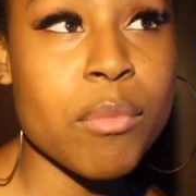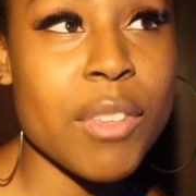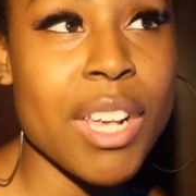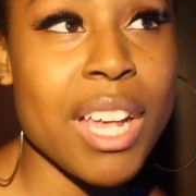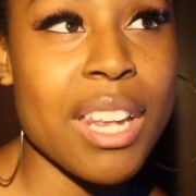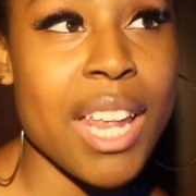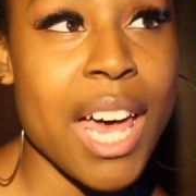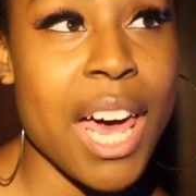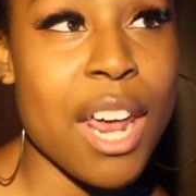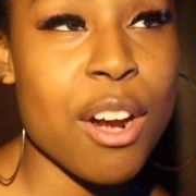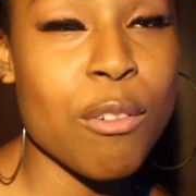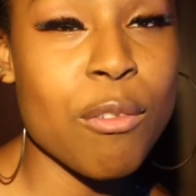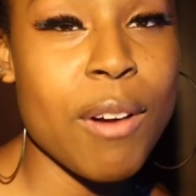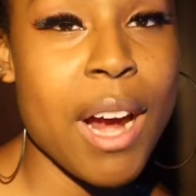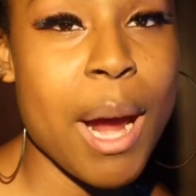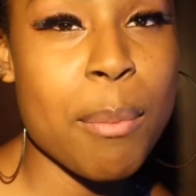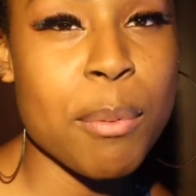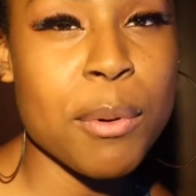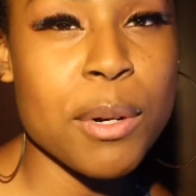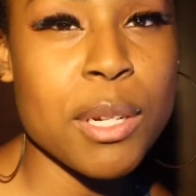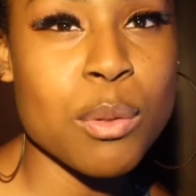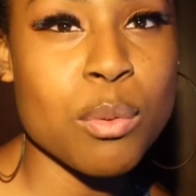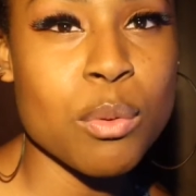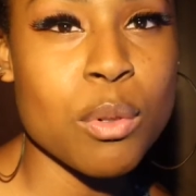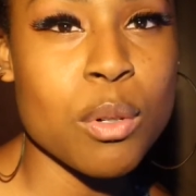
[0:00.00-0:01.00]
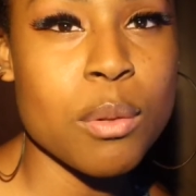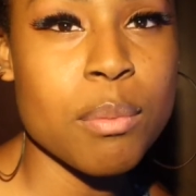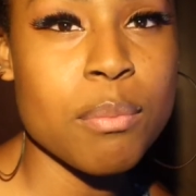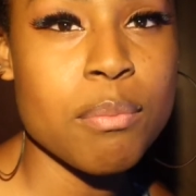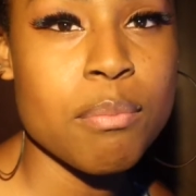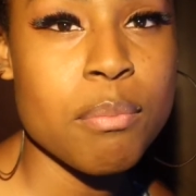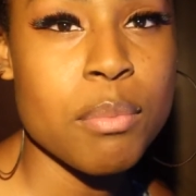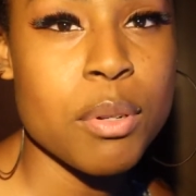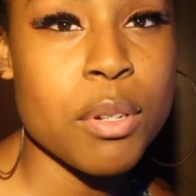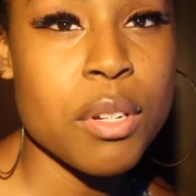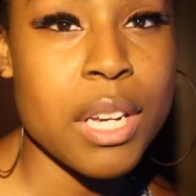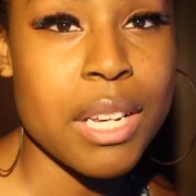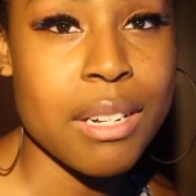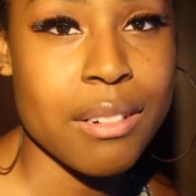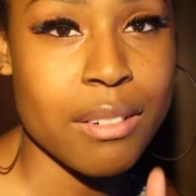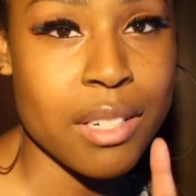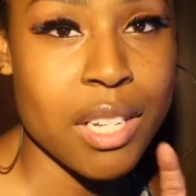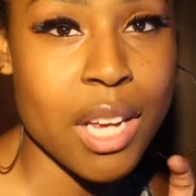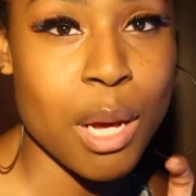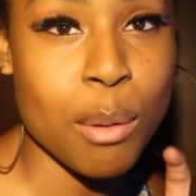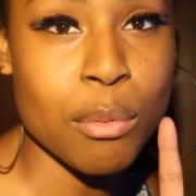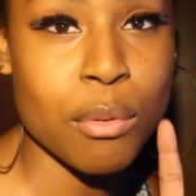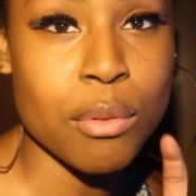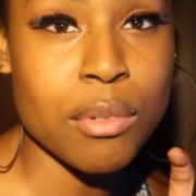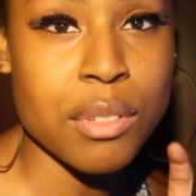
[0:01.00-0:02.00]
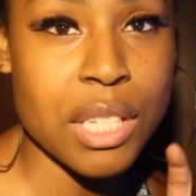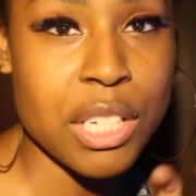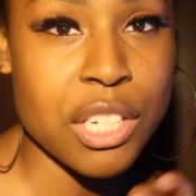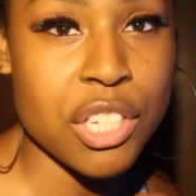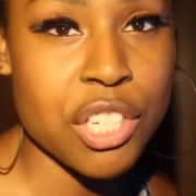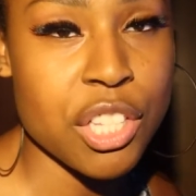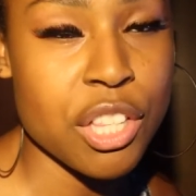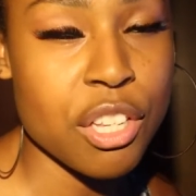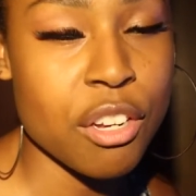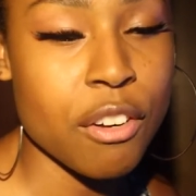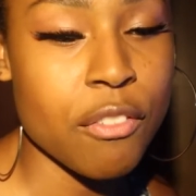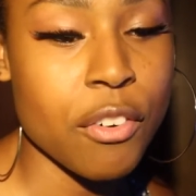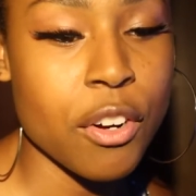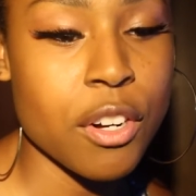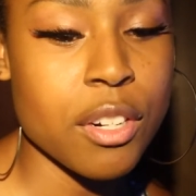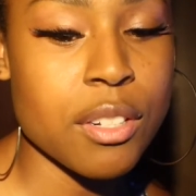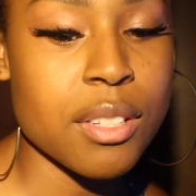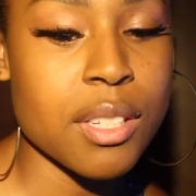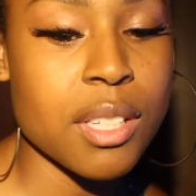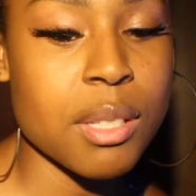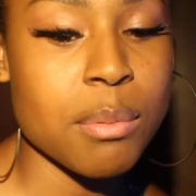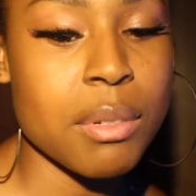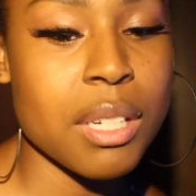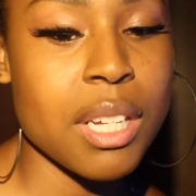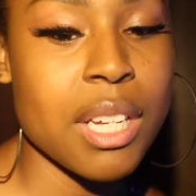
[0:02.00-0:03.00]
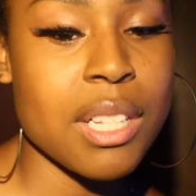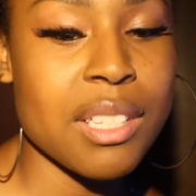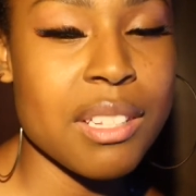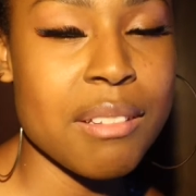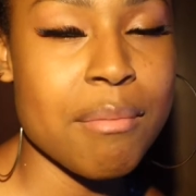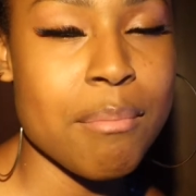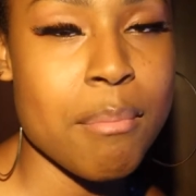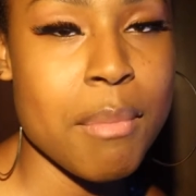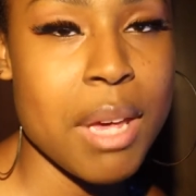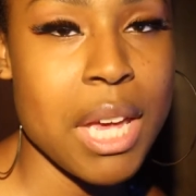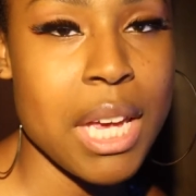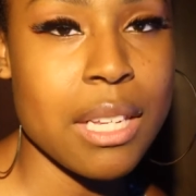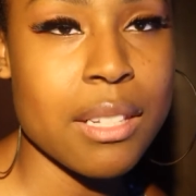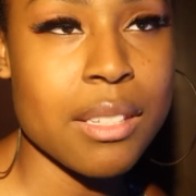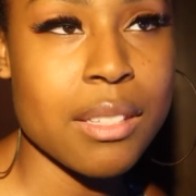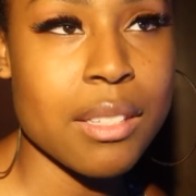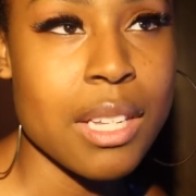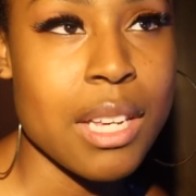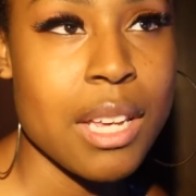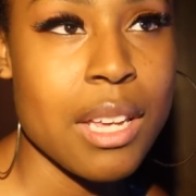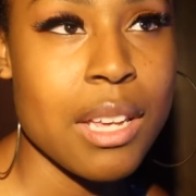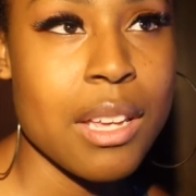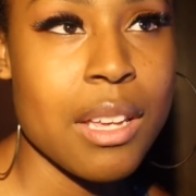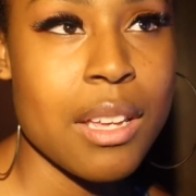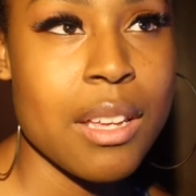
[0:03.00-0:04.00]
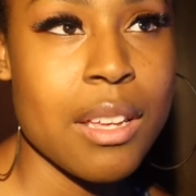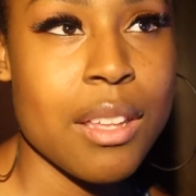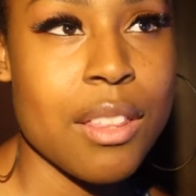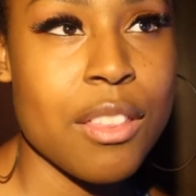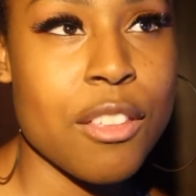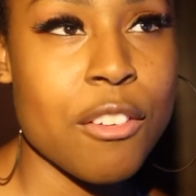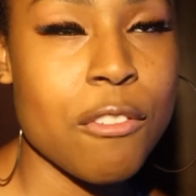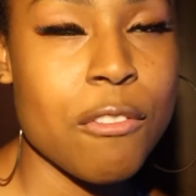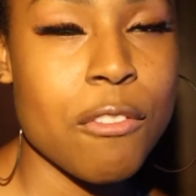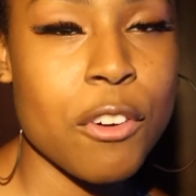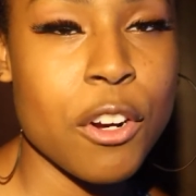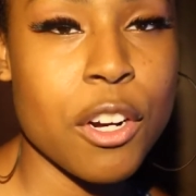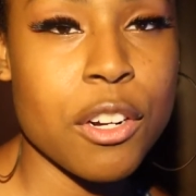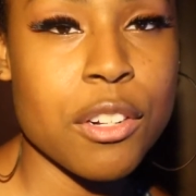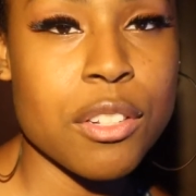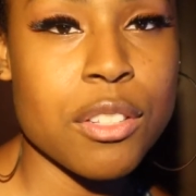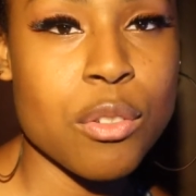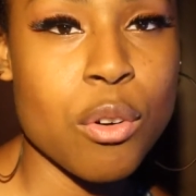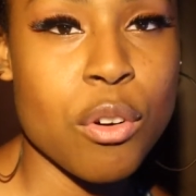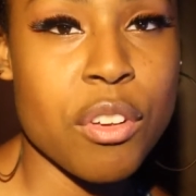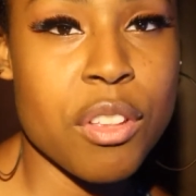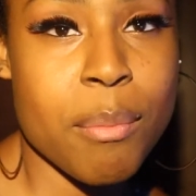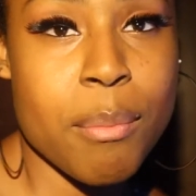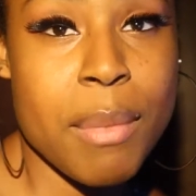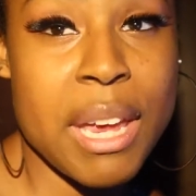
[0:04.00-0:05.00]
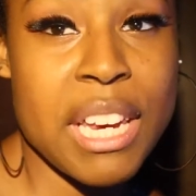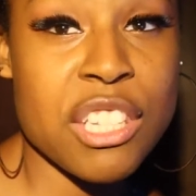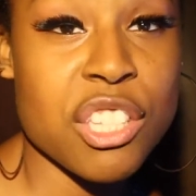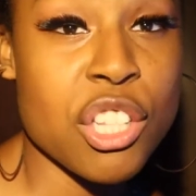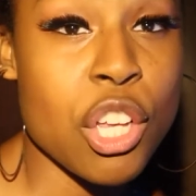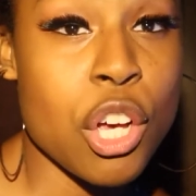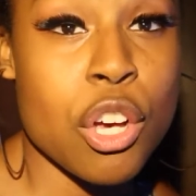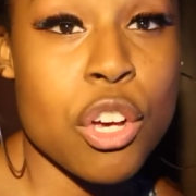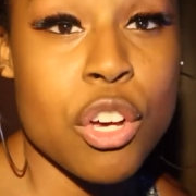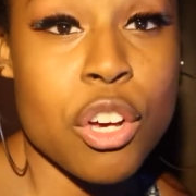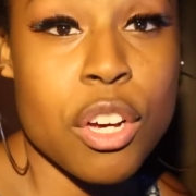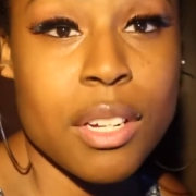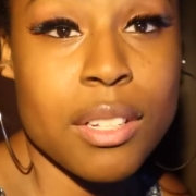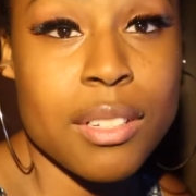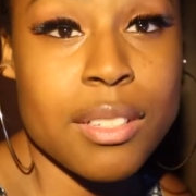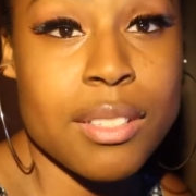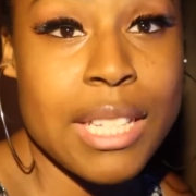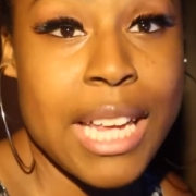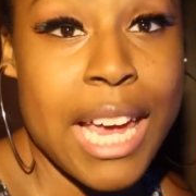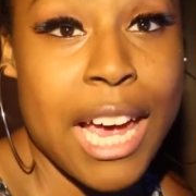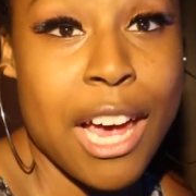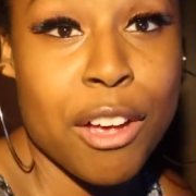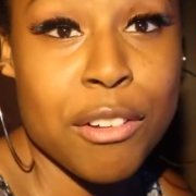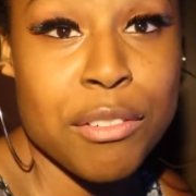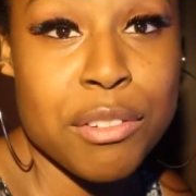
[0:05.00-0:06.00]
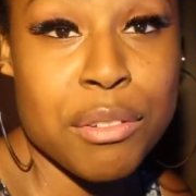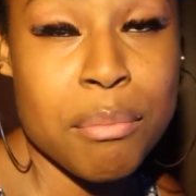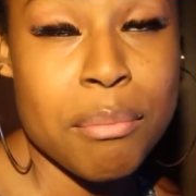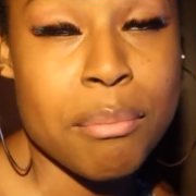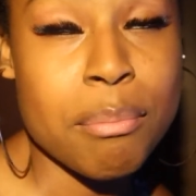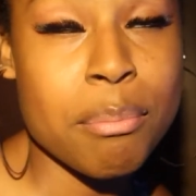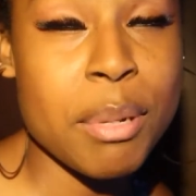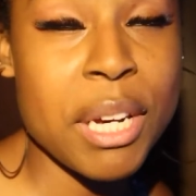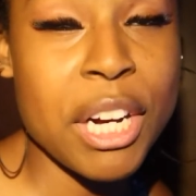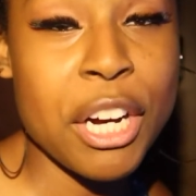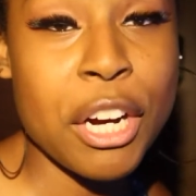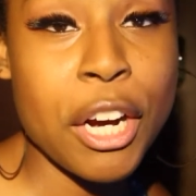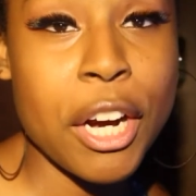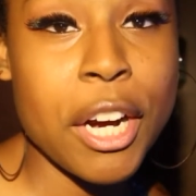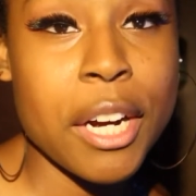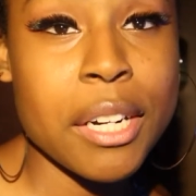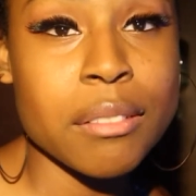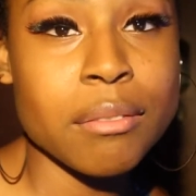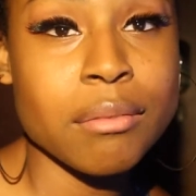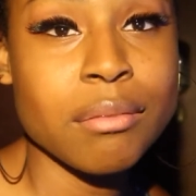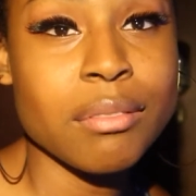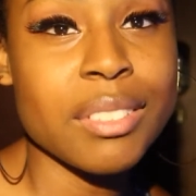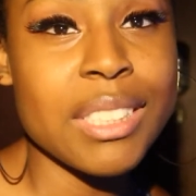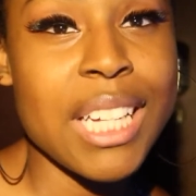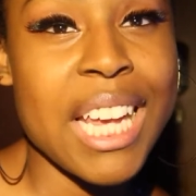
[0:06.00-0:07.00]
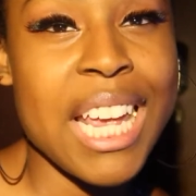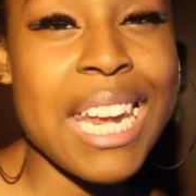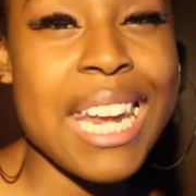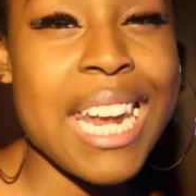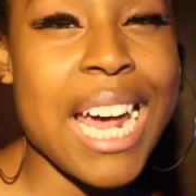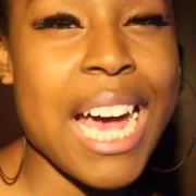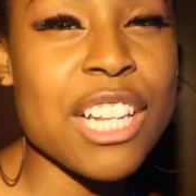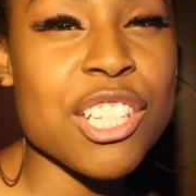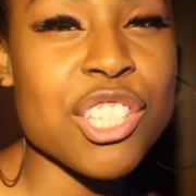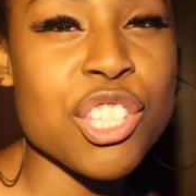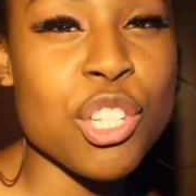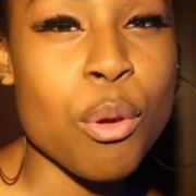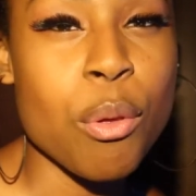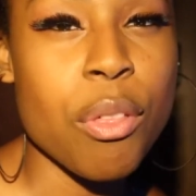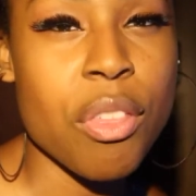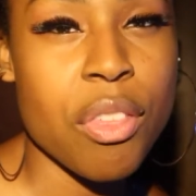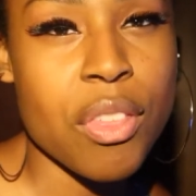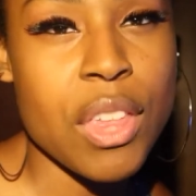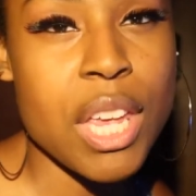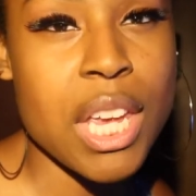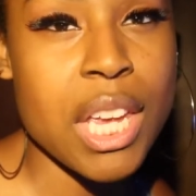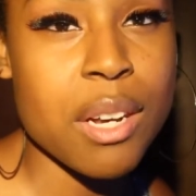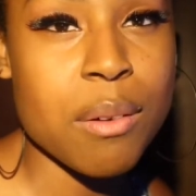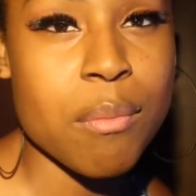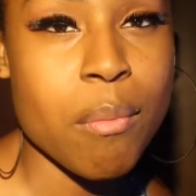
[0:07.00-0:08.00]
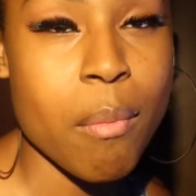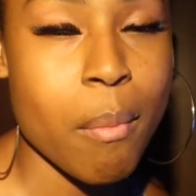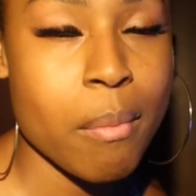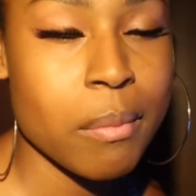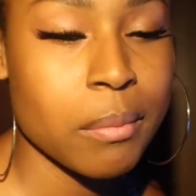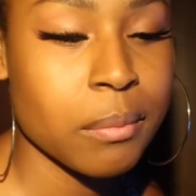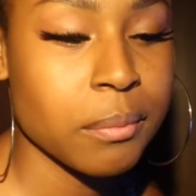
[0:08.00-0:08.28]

a lot of rappers will put doubles into their verses, because it makes the verse, or it makes the hook, sound bigger and not so thin.